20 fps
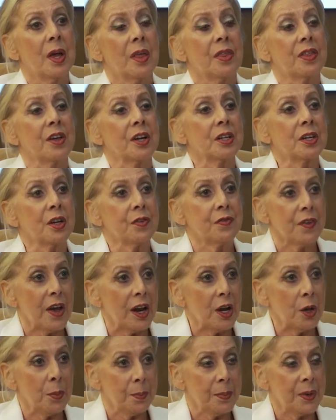their
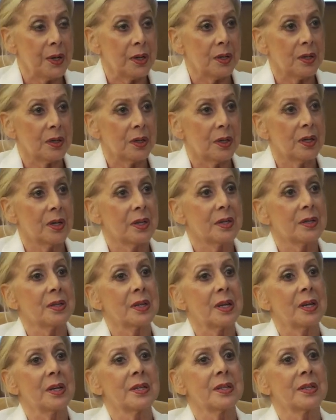development
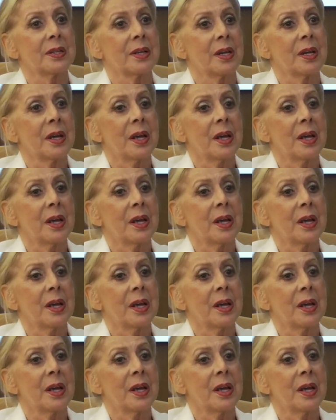is